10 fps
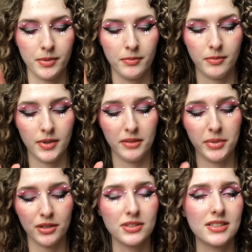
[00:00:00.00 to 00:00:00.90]
but
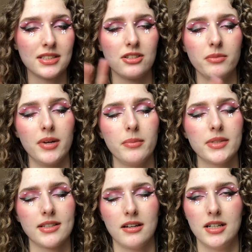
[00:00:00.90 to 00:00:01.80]
because it's such a bad
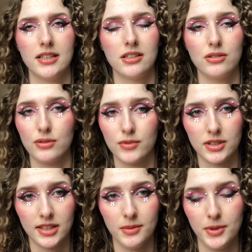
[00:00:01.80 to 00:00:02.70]
mascara and I don't want to
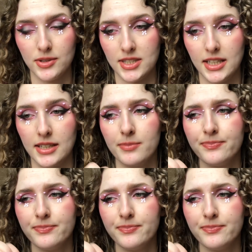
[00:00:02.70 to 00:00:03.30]
keep using it.